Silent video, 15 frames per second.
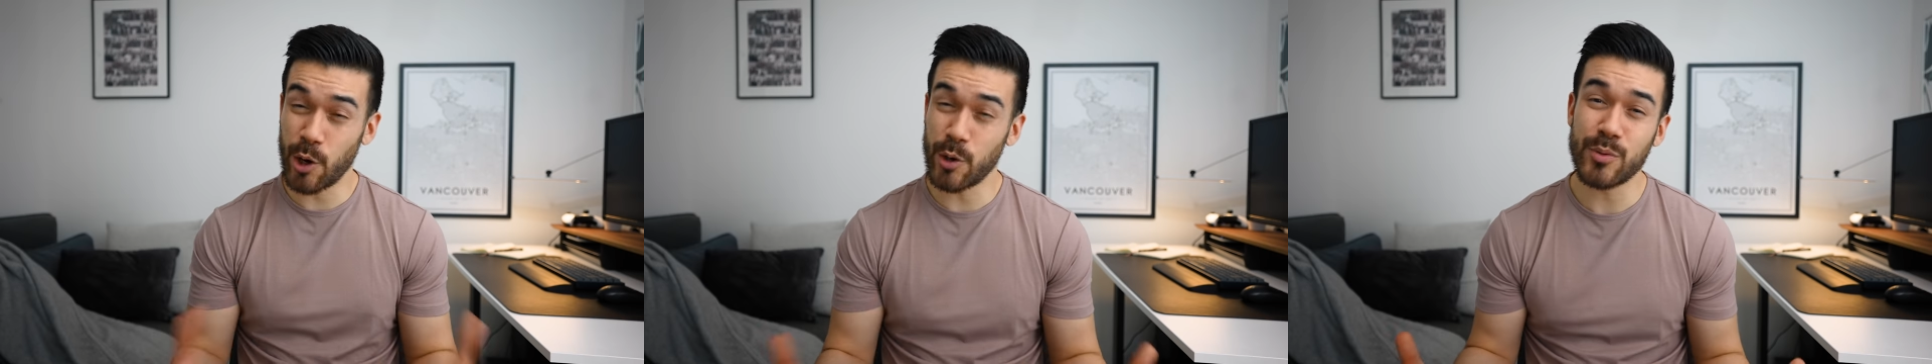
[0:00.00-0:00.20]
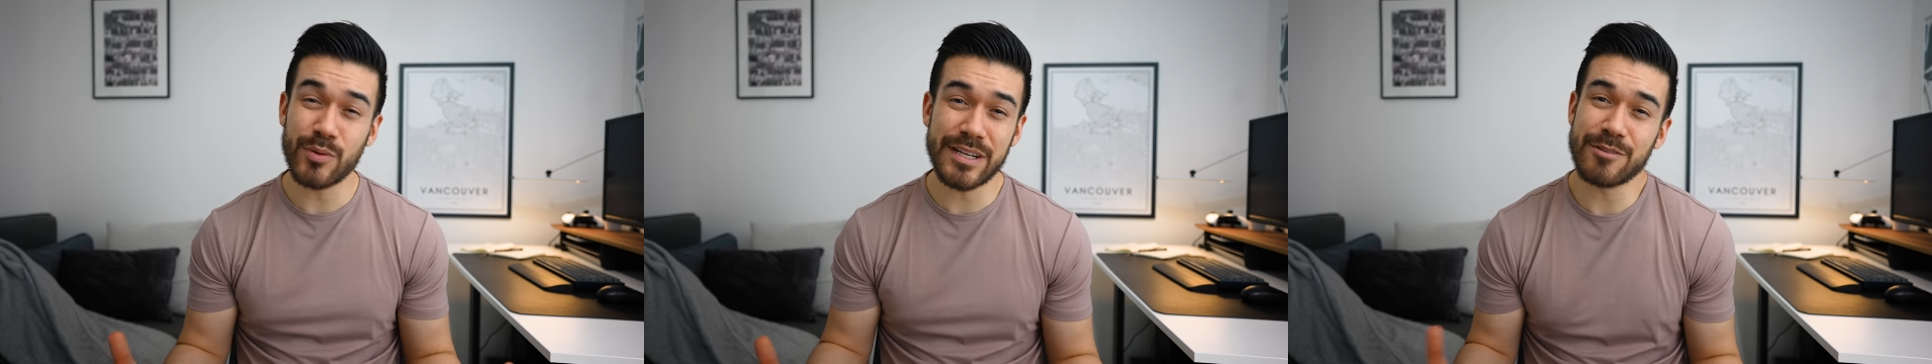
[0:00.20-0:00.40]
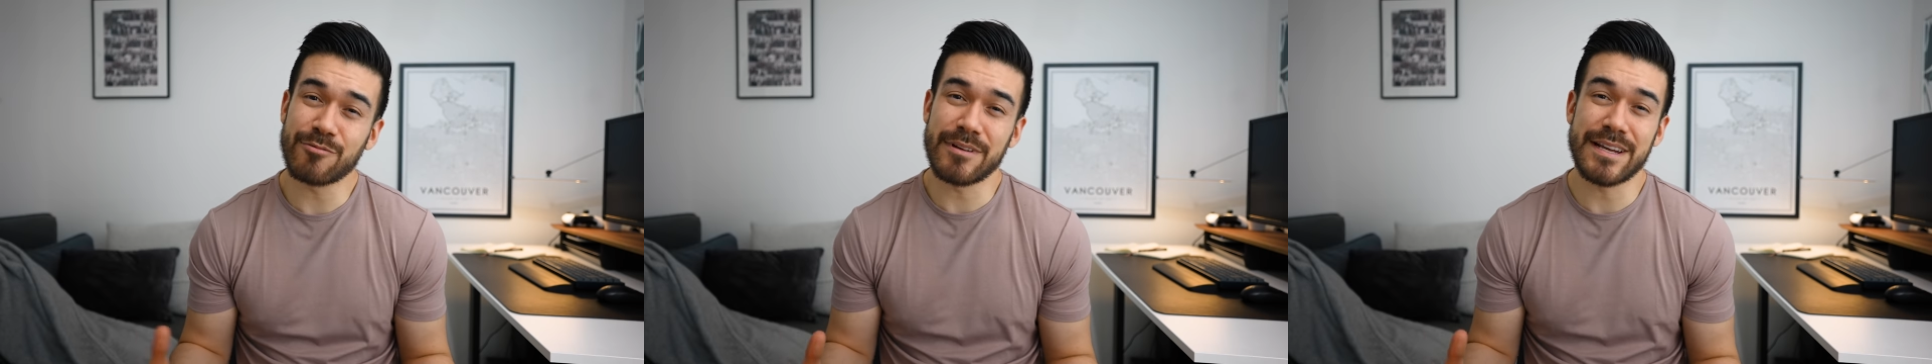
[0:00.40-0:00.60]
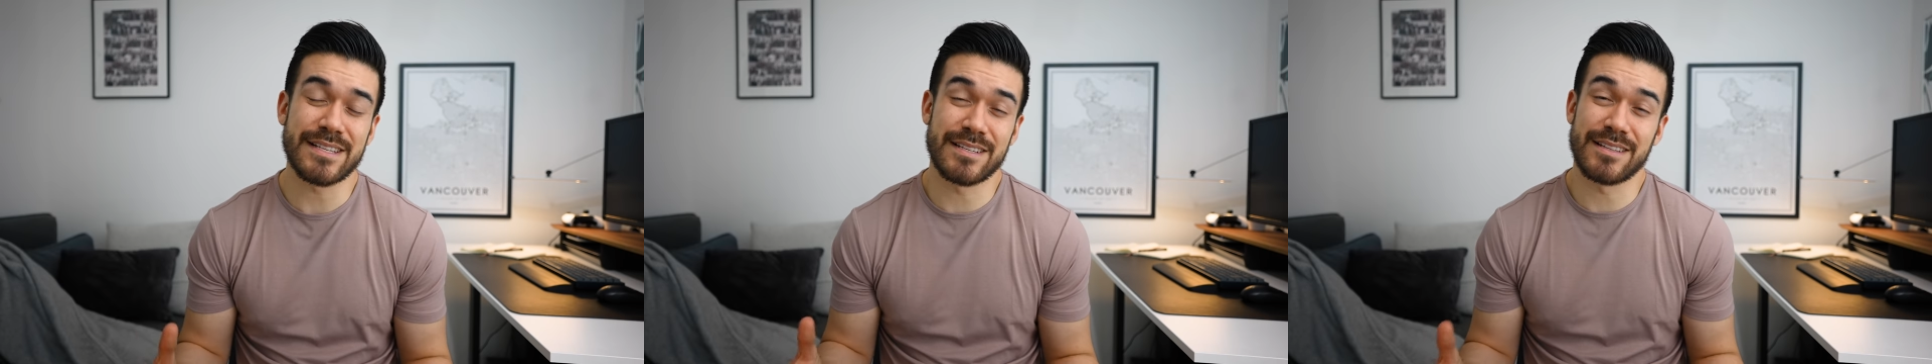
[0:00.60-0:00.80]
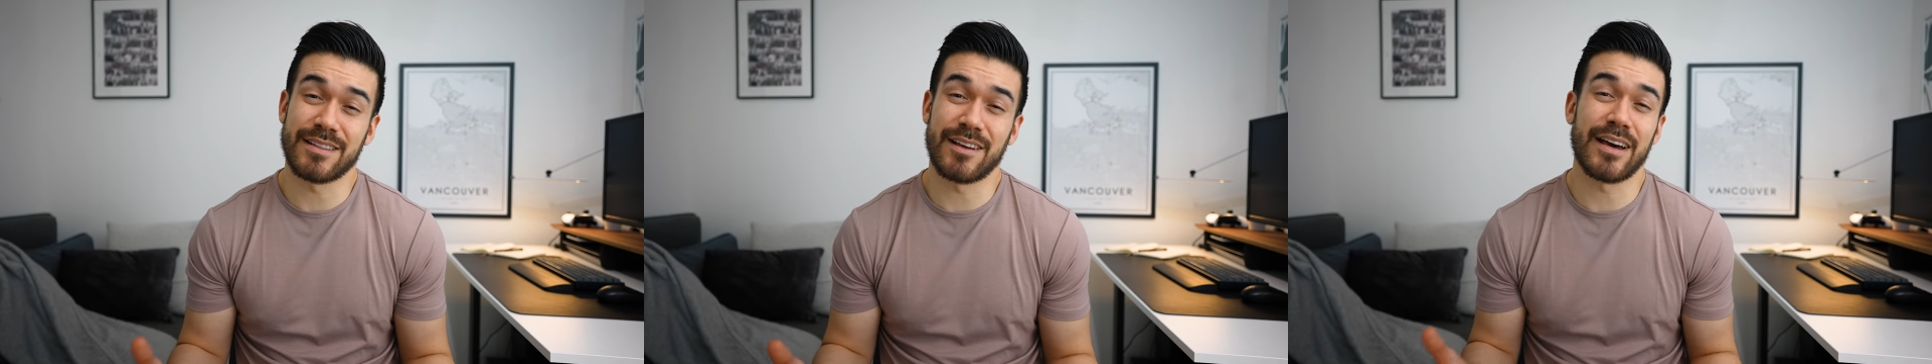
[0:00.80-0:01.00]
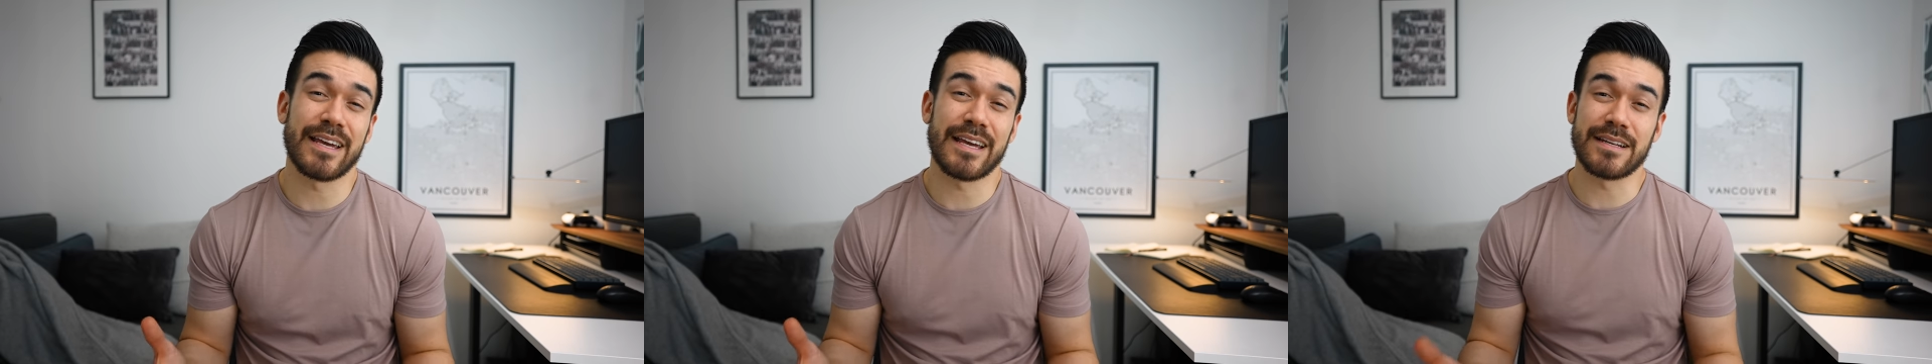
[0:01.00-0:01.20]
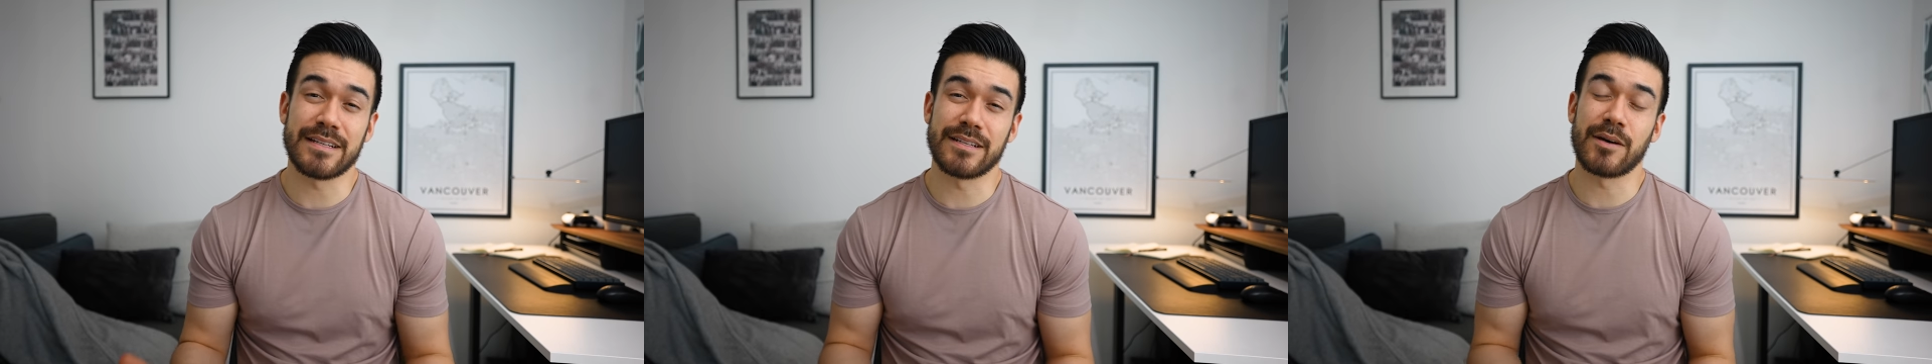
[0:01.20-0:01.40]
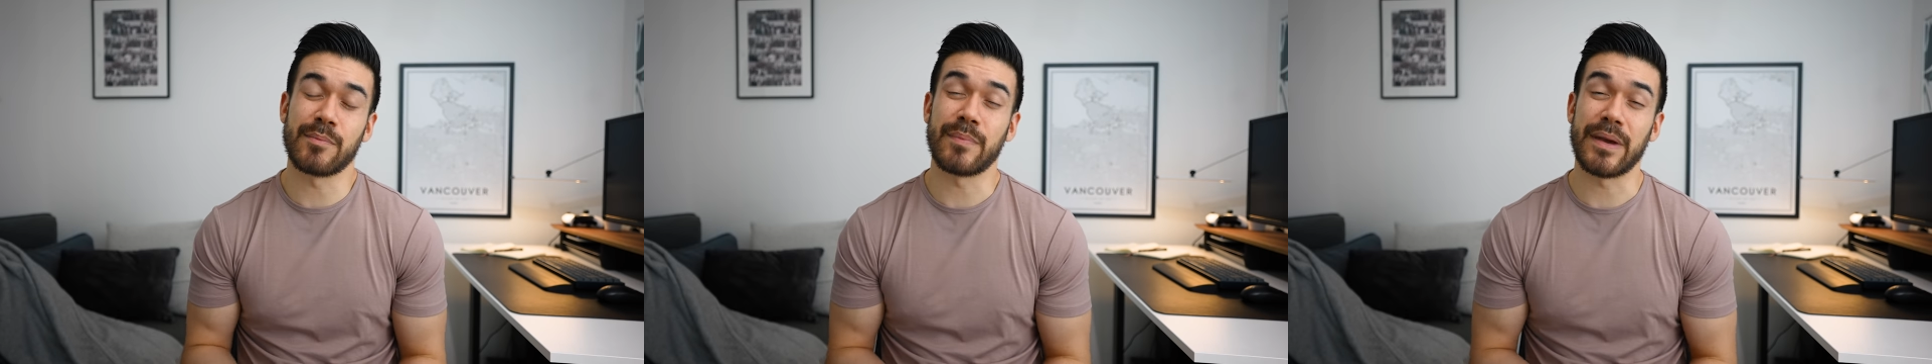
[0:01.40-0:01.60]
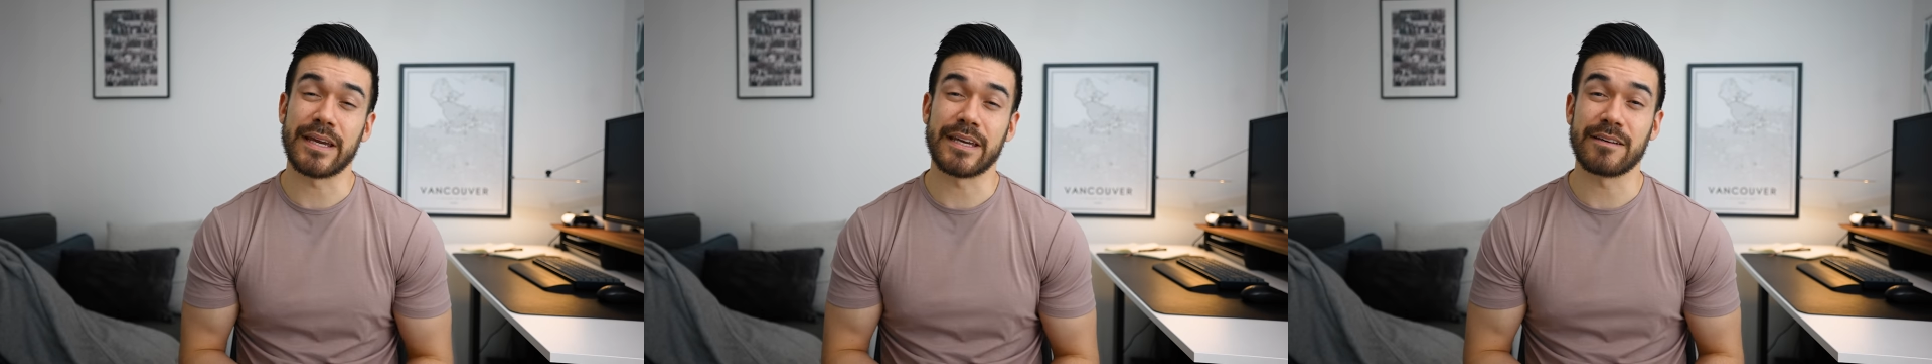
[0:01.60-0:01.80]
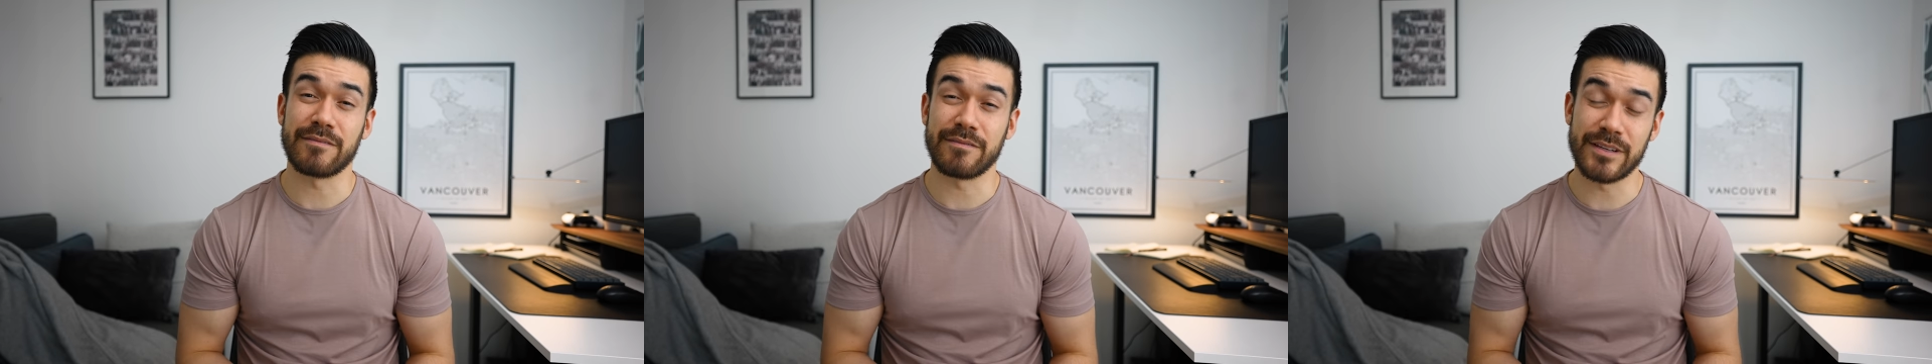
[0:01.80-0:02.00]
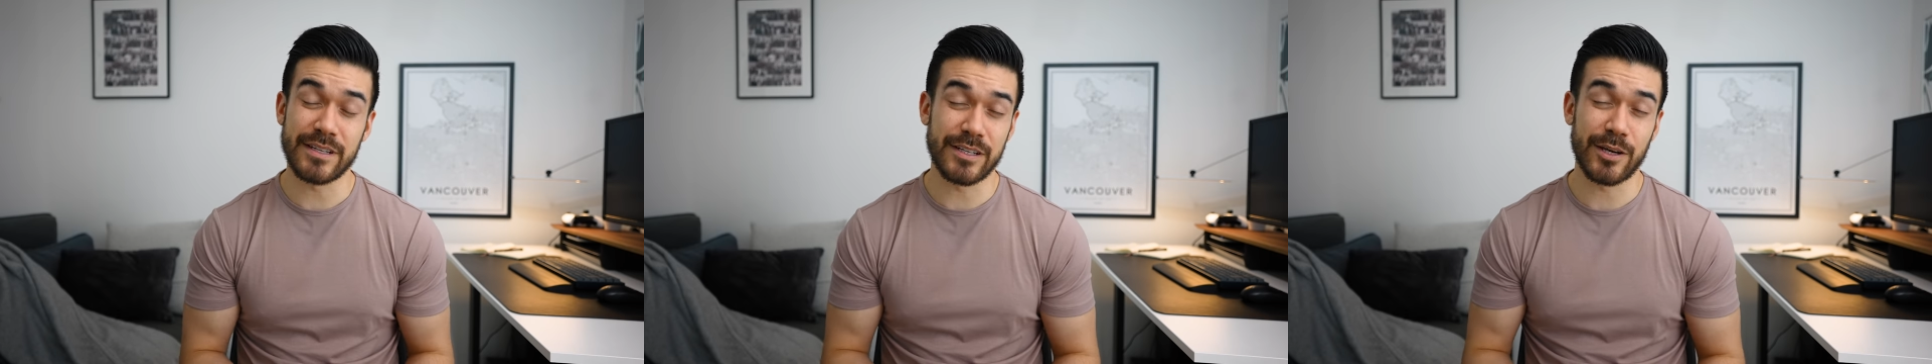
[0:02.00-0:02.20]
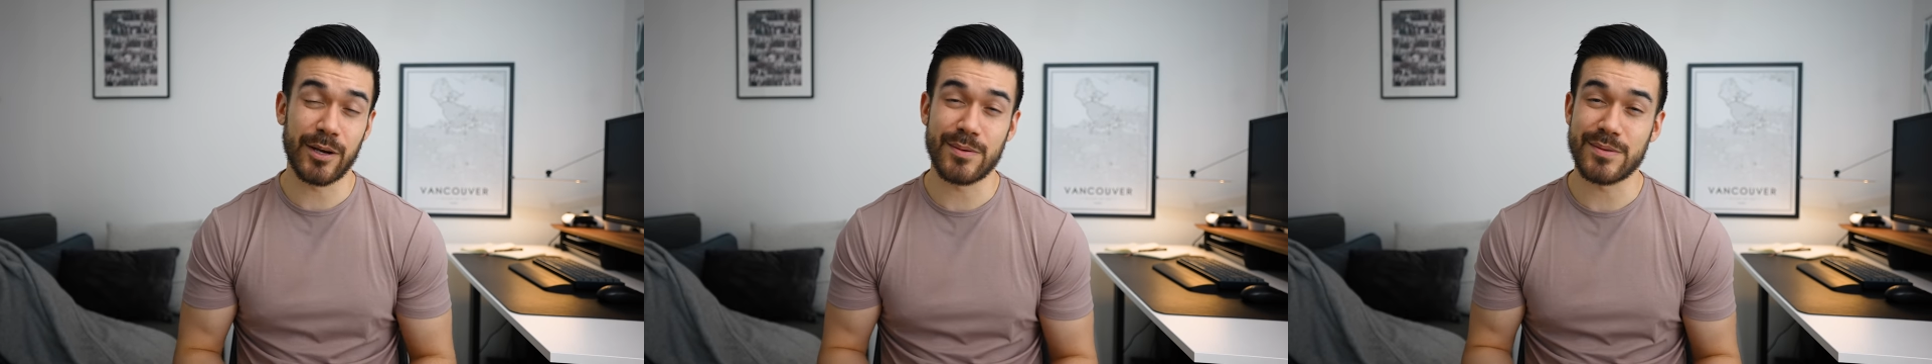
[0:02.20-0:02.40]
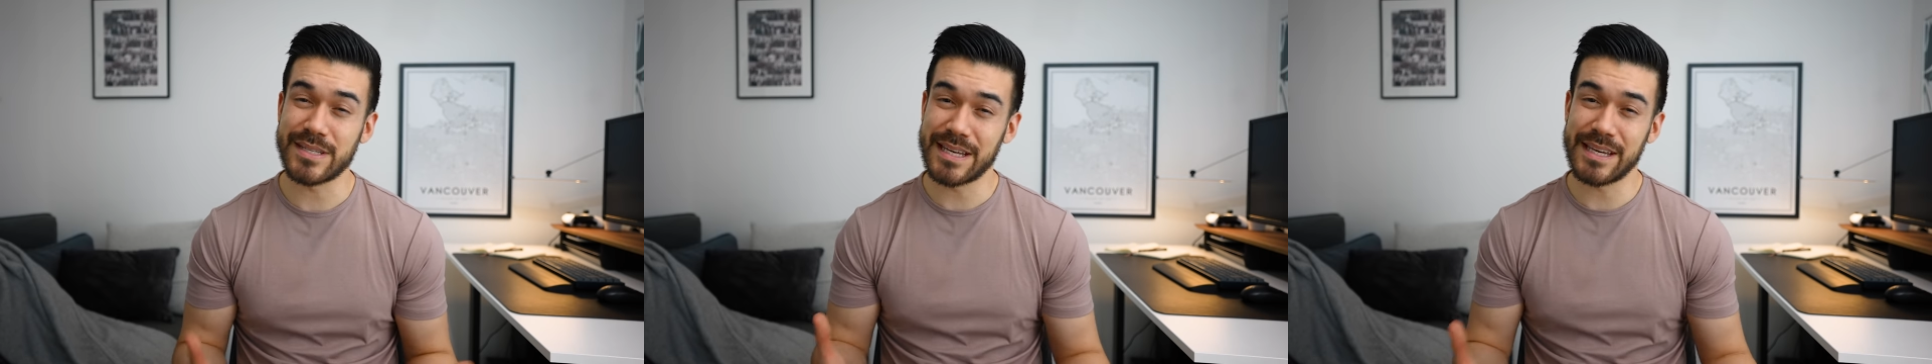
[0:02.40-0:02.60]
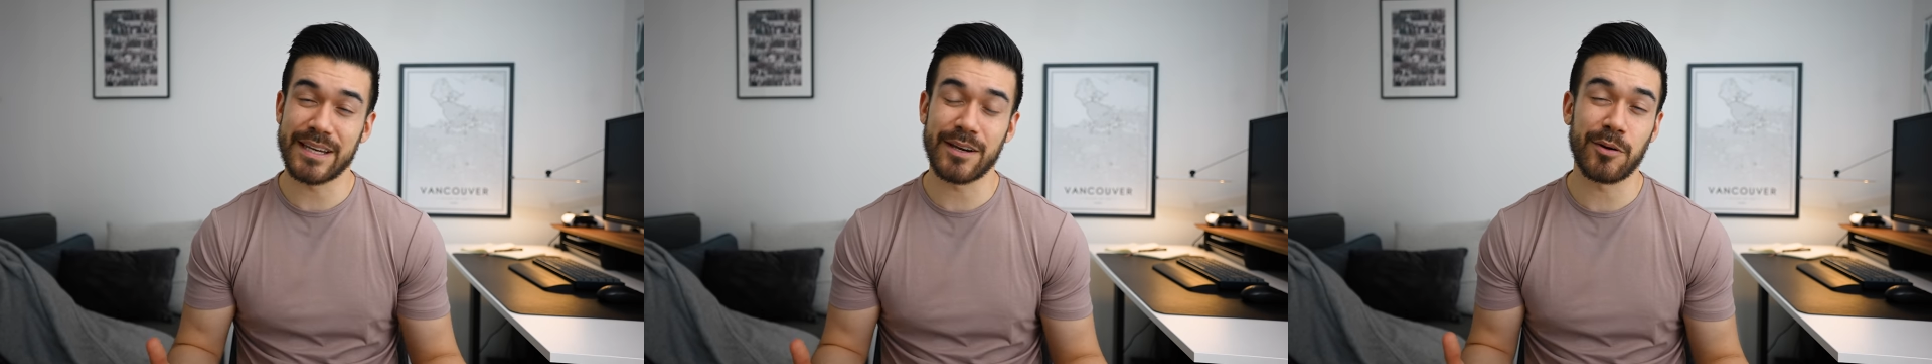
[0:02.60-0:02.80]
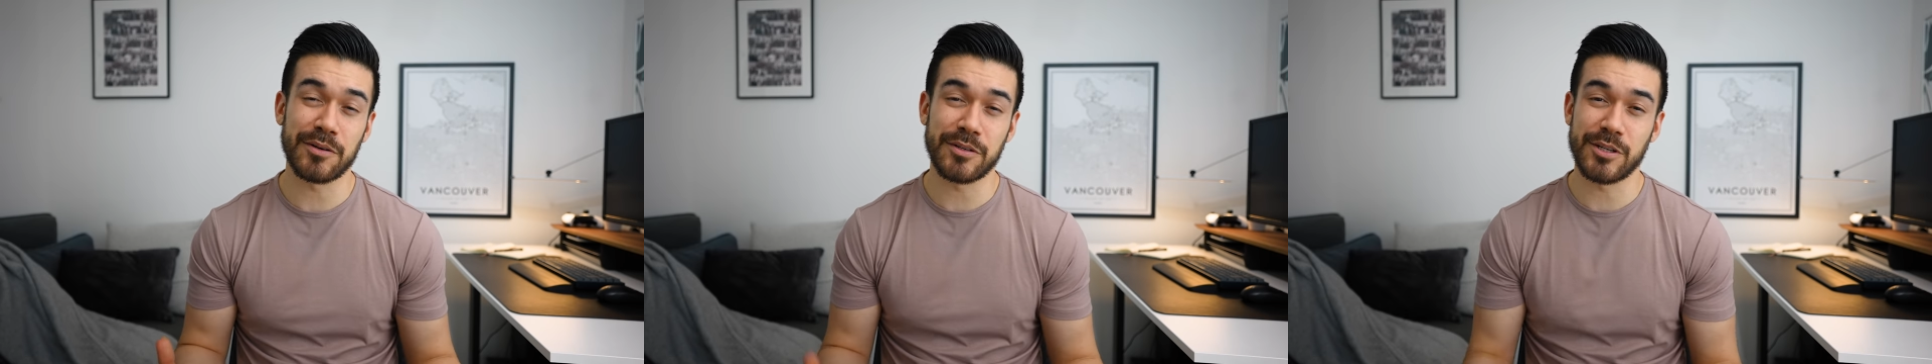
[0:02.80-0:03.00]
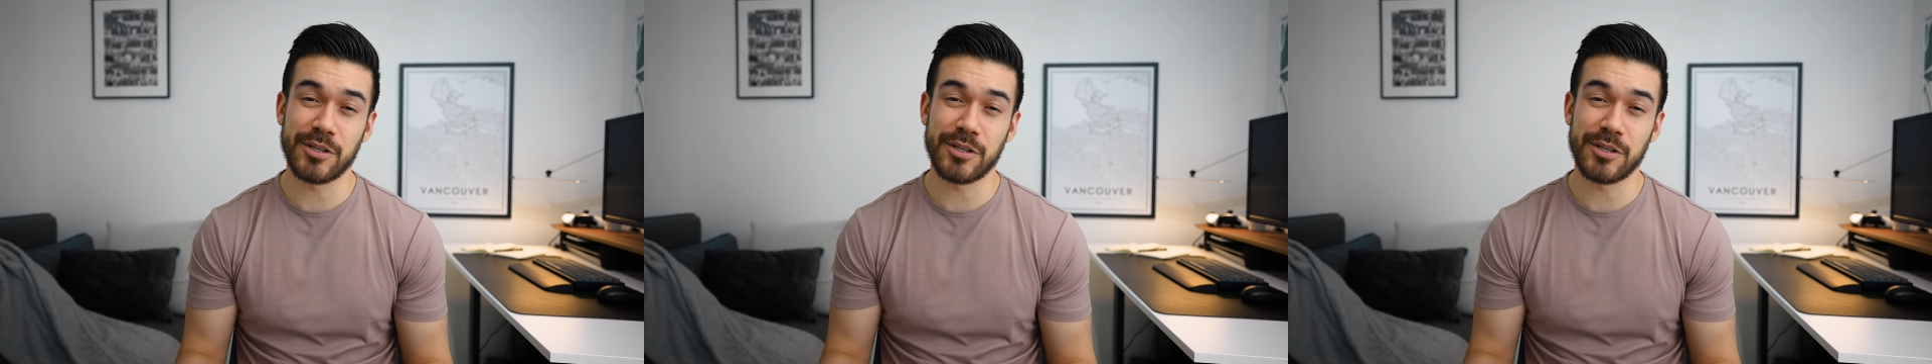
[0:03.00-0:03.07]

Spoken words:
only reason that I ended up making videos here on